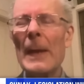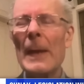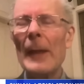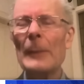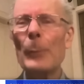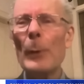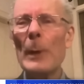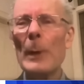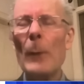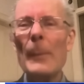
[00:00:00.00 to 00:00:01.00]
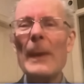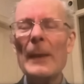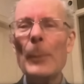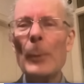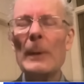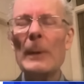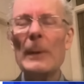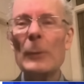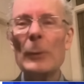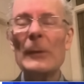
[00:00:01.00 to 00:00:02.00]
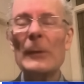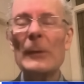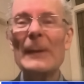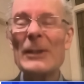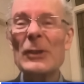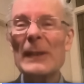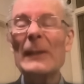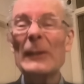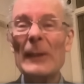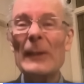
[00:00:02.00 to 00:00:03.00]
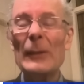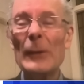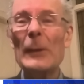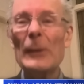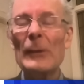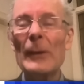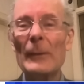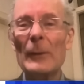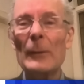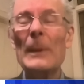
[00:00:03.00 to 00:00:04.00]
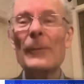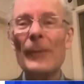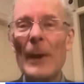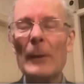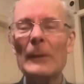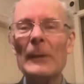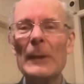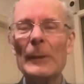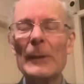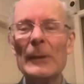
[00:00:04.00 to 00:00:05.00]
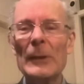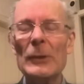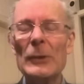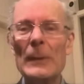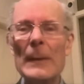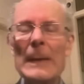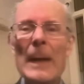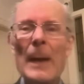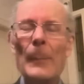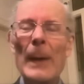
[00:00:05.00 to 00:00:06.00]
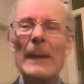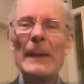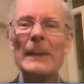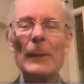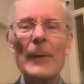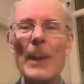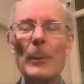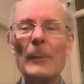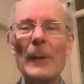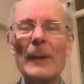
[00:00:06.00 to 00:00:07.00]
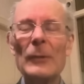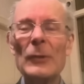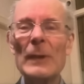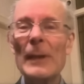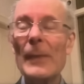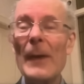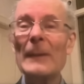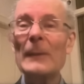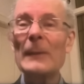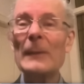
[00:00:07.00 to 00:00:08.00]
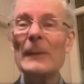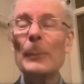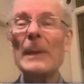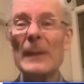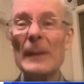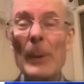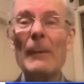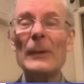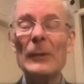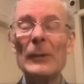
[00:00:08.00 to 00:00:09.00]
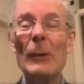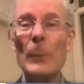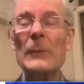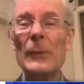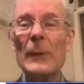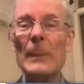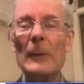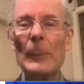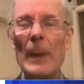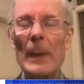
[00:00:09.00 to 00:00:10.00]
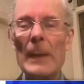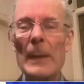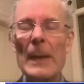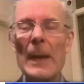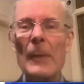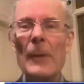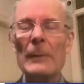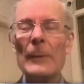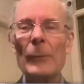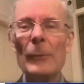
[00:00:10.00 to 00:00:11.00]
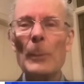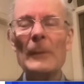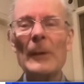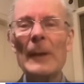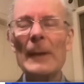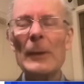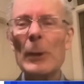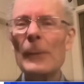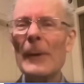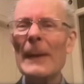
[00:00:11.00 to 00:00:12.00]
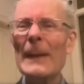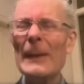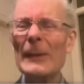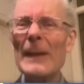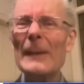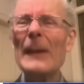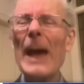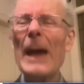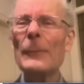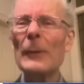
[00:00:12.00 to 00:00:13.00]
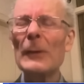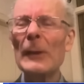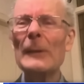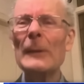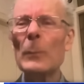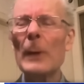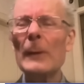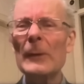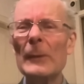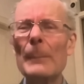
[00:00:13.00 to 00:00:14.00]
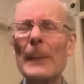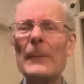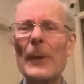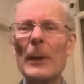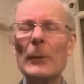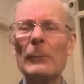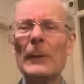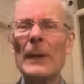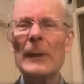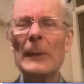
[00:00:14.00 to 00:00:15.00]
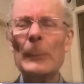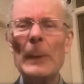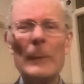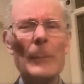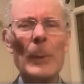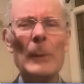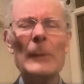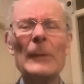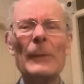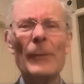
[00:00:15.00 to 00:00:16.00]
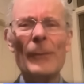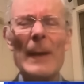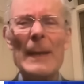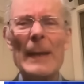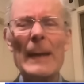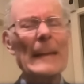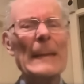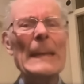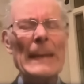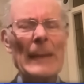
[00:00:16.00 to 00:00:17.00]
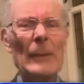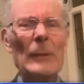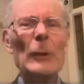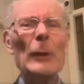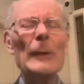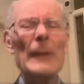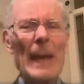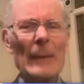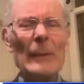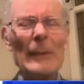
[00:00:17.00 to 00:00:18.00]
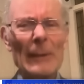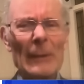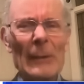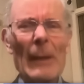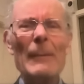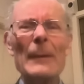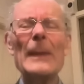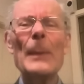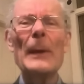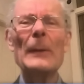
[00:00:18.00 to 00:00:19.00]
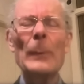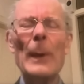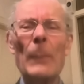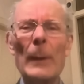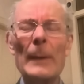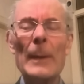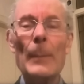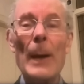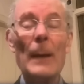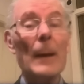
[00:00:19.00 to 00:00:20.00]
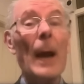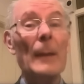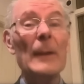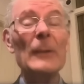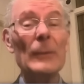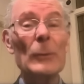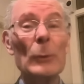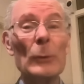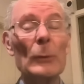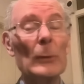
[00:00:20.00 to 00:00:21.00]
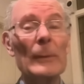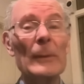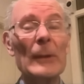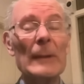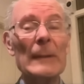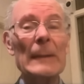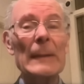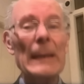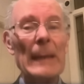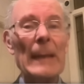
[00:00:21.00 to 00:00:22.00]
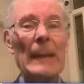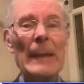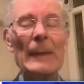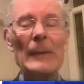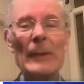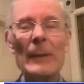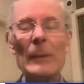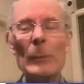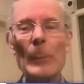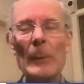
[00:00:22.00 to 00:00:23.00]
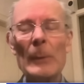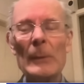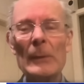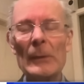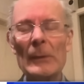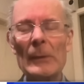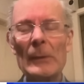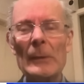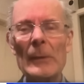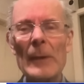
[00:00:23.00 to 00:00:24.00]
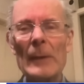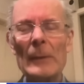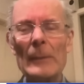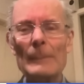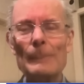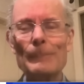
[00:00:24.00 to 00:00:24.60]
So that's point one. But the other point, of course, is that actually since the Conservatives have been focusing on this issue back in November of last year, that has been the period during which, for the most part, the reform of taking off. And in a sense, advertising what many voters regard as a bit of a policy failure, it's not necessarily the best way of winning them back, unless, of course, all of a sudden they can turn it into a policy success.